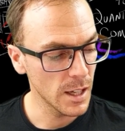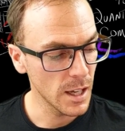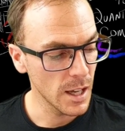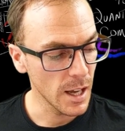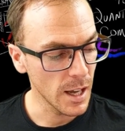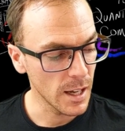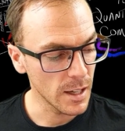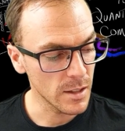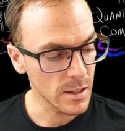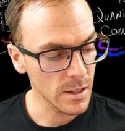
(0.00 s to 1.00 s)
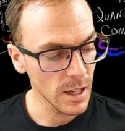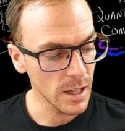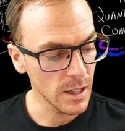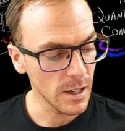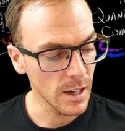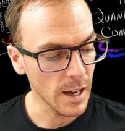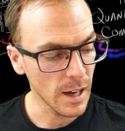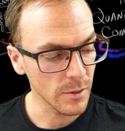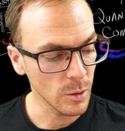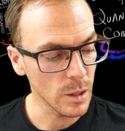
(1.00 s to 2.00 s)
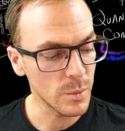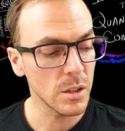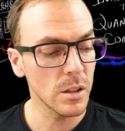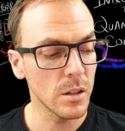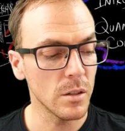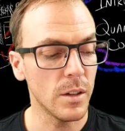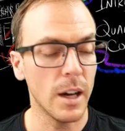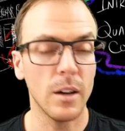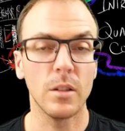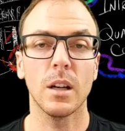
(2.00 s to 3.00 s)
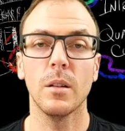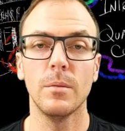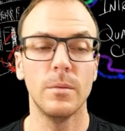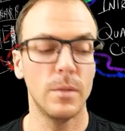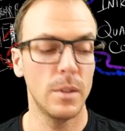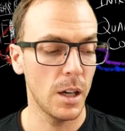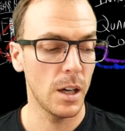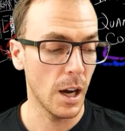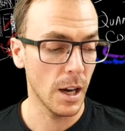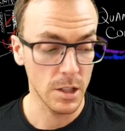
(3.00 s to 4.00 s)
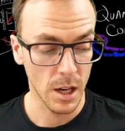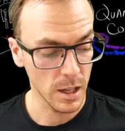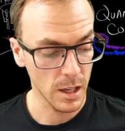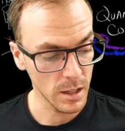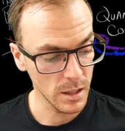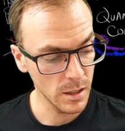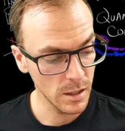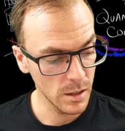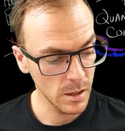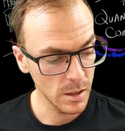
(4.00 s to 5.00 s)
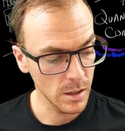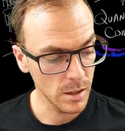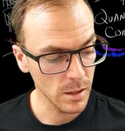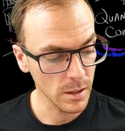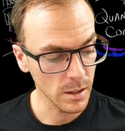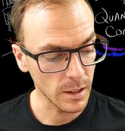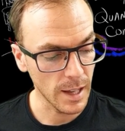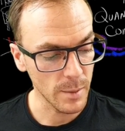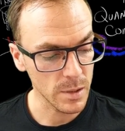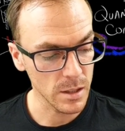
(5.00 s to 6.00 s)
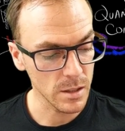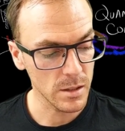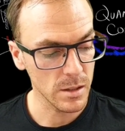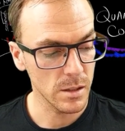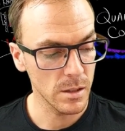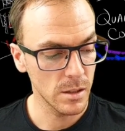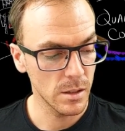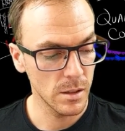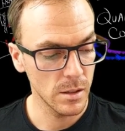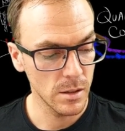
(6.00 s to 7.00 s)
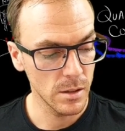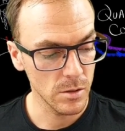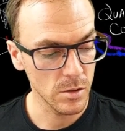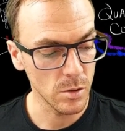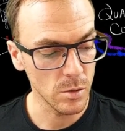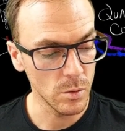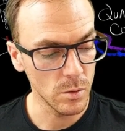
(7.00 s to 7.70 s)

And the state, after we observe outcome ij, collapses to